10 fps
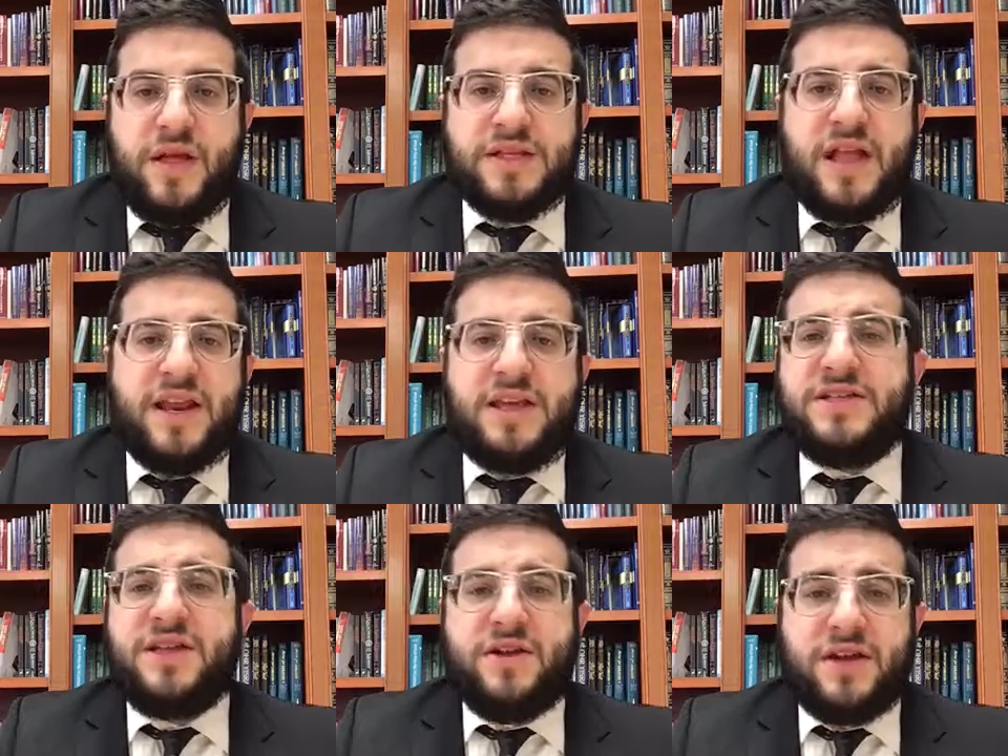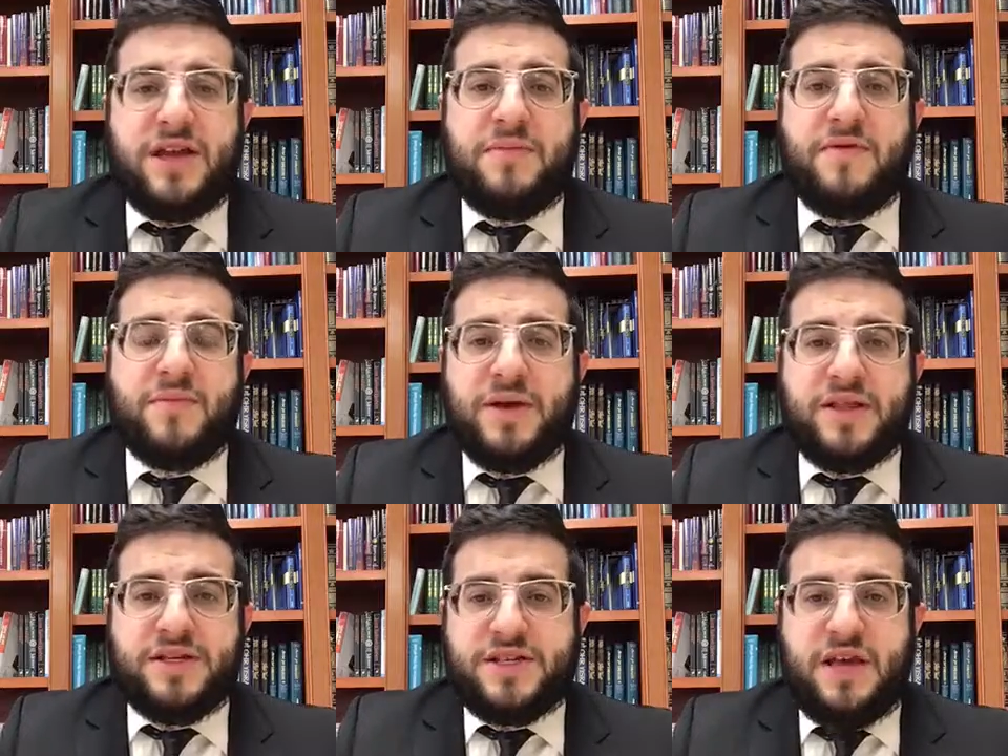it's a lot easier to keep everybody
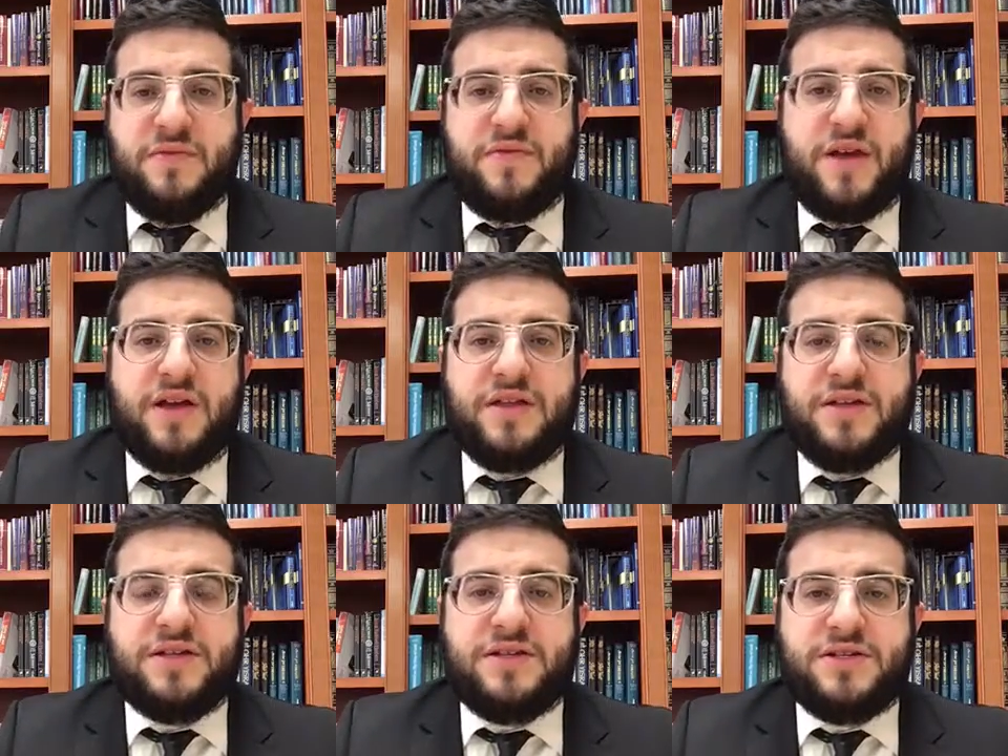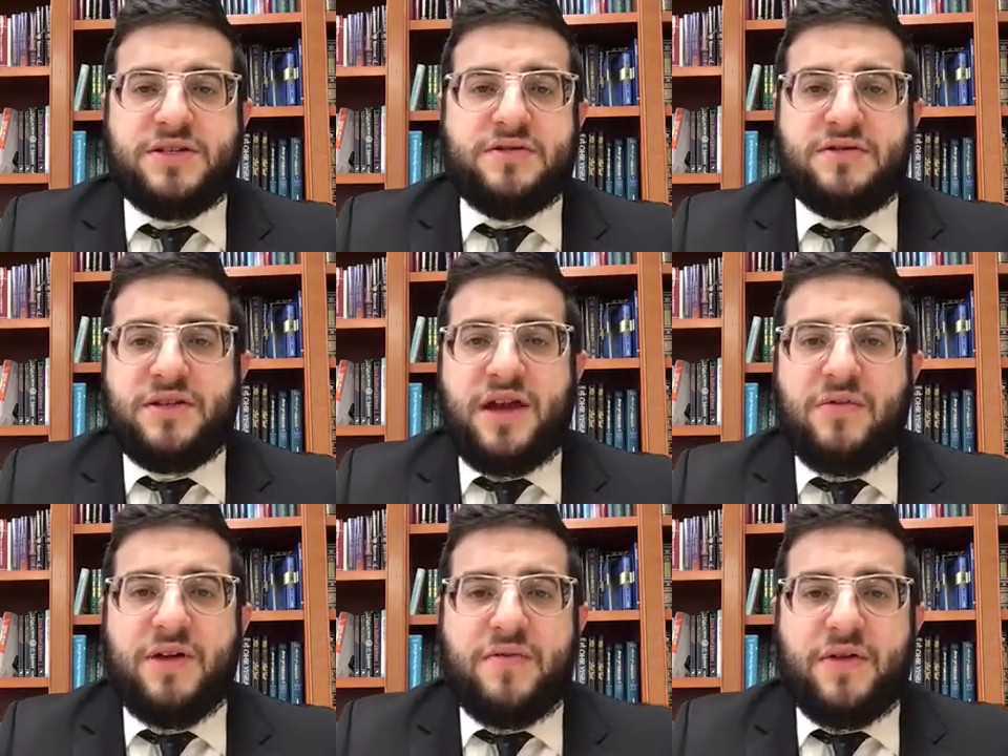the same if the idea is just to get
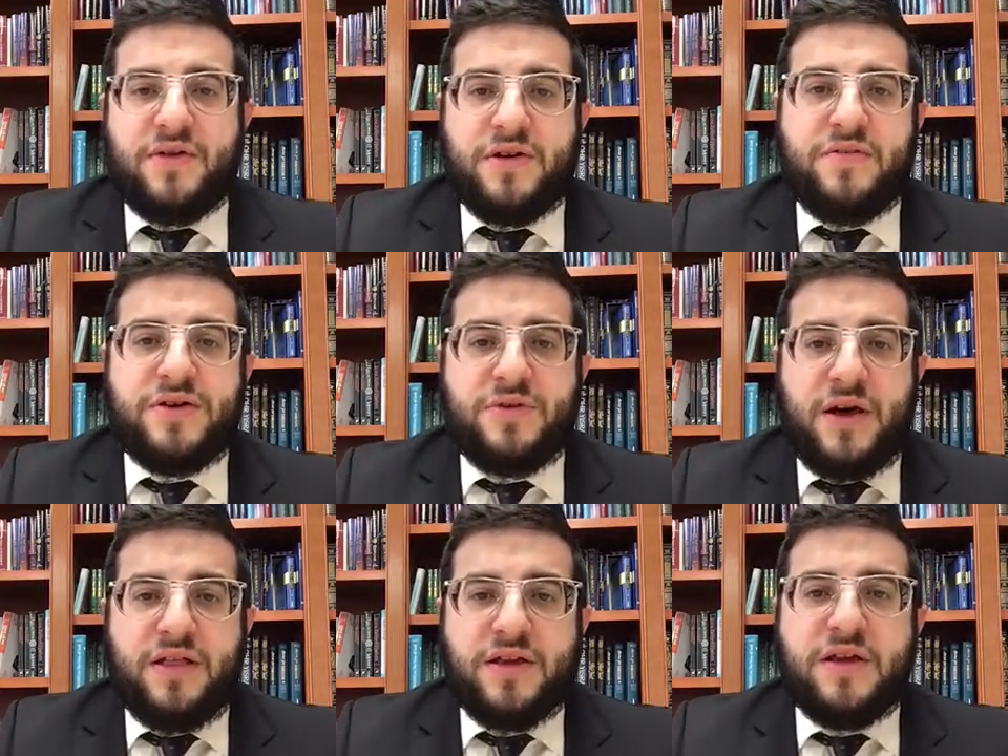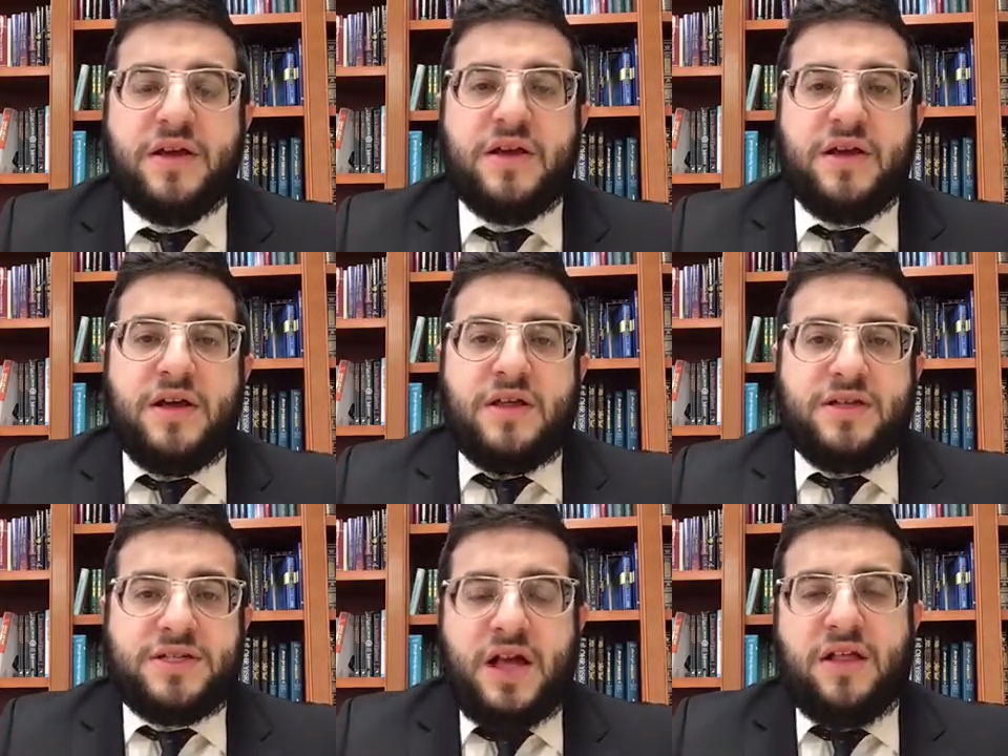rid of all their individuality. The
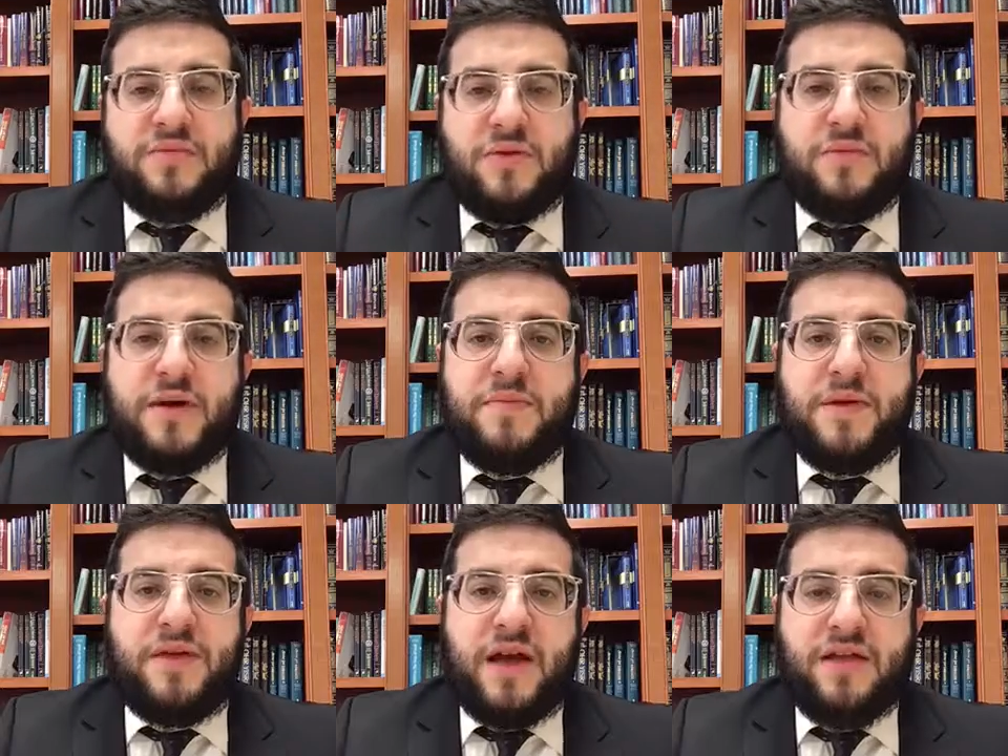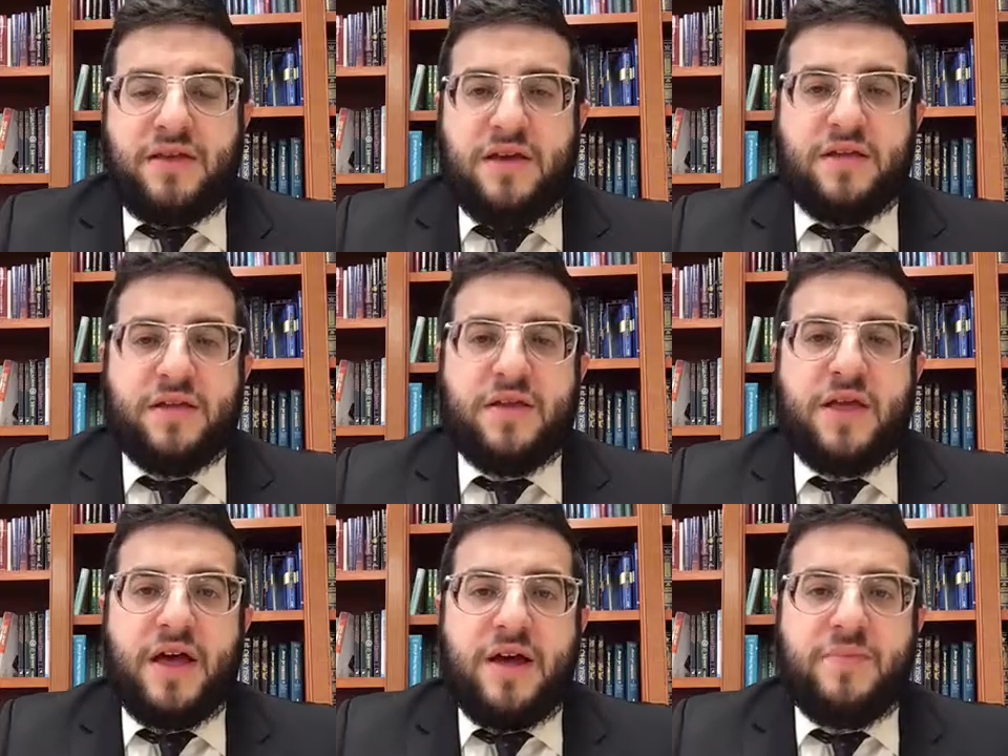salad bowl might be the ideal,
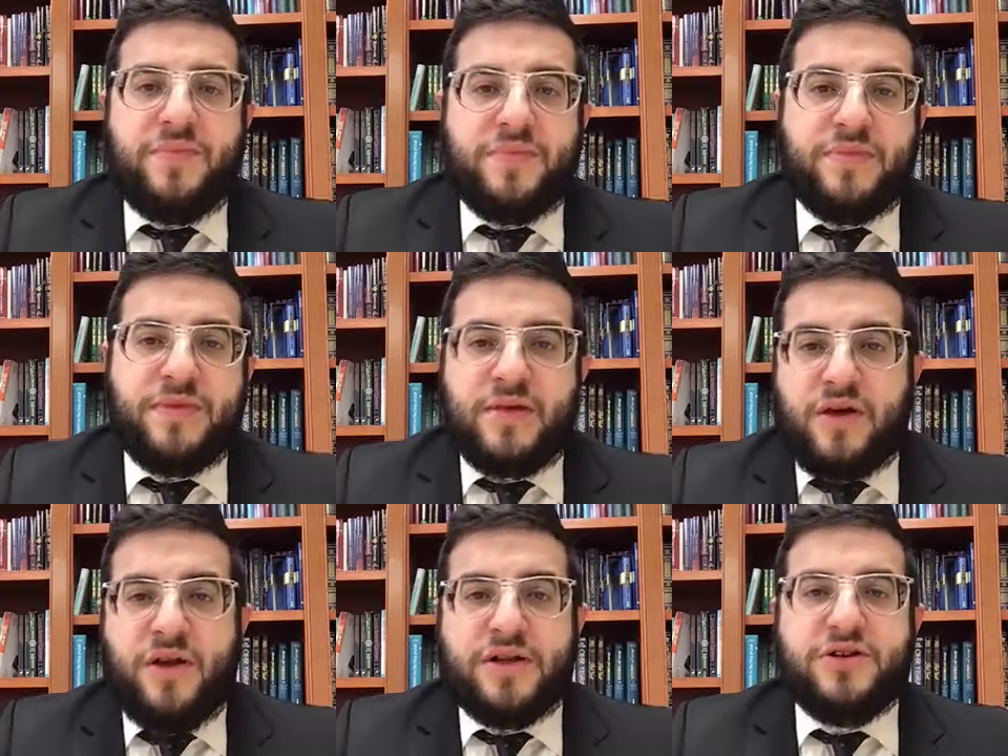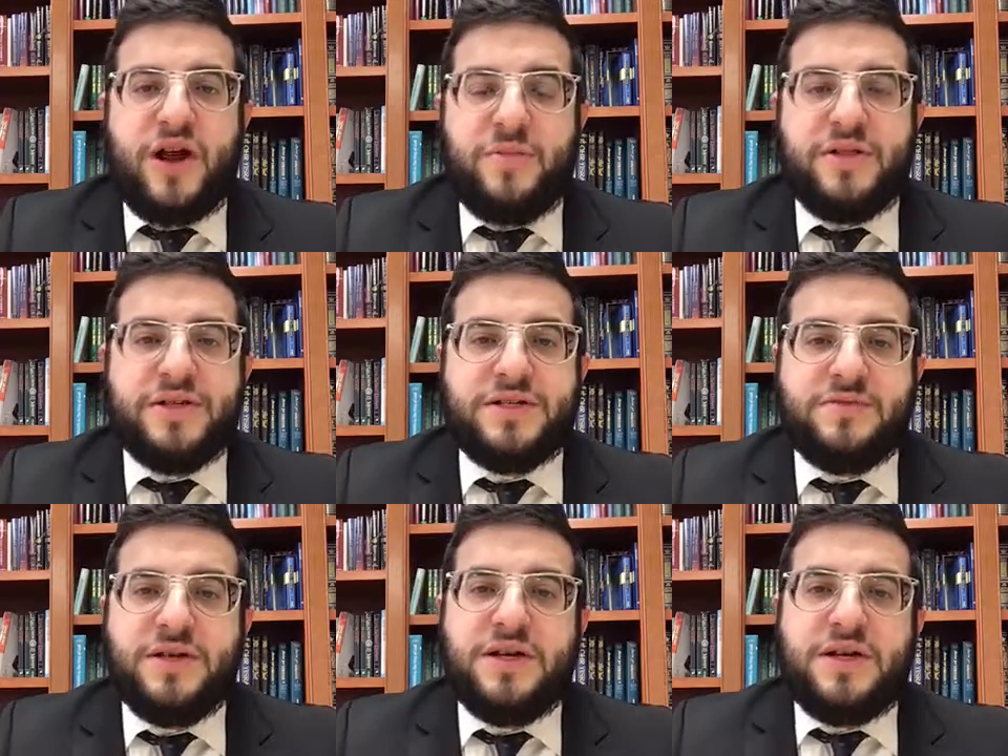call it
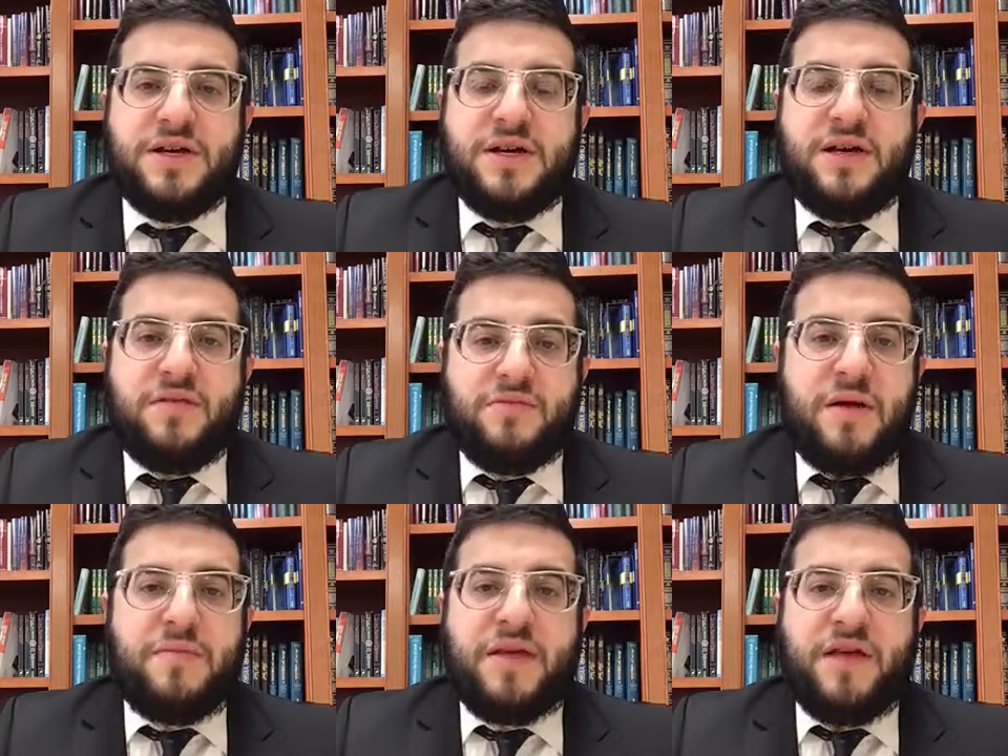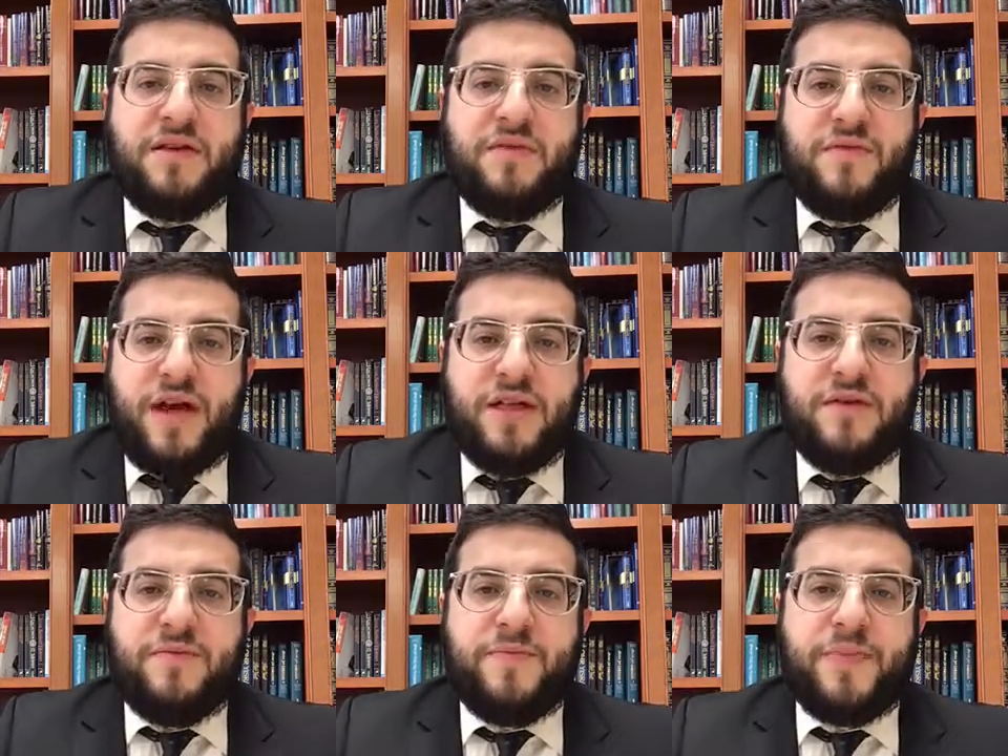tribalism, maybe the ideal
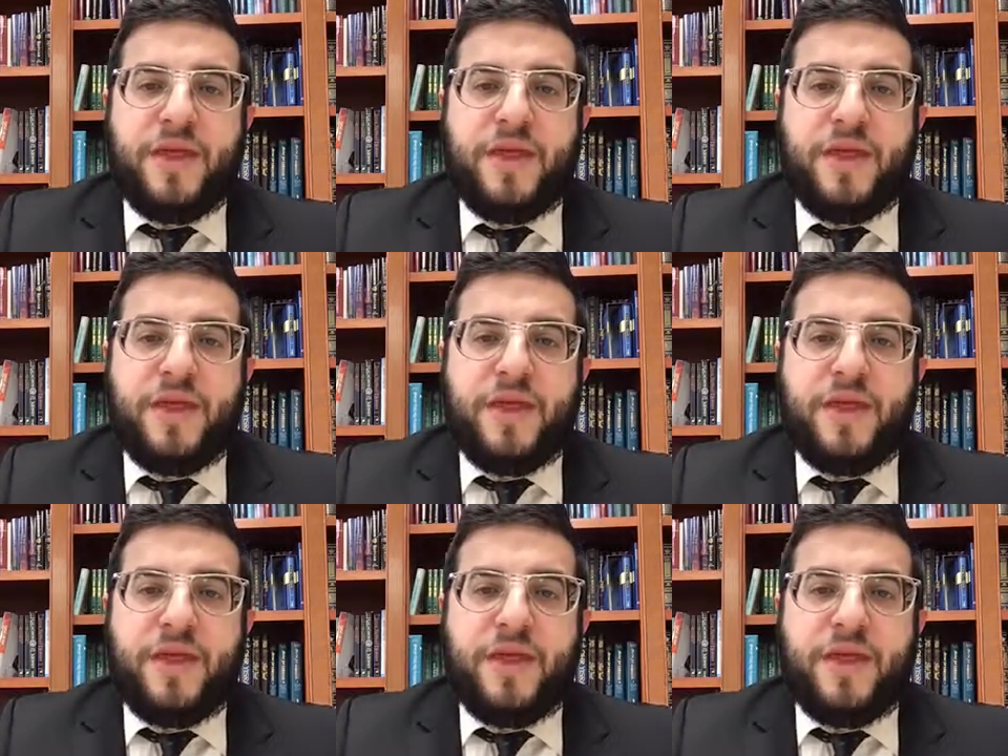value,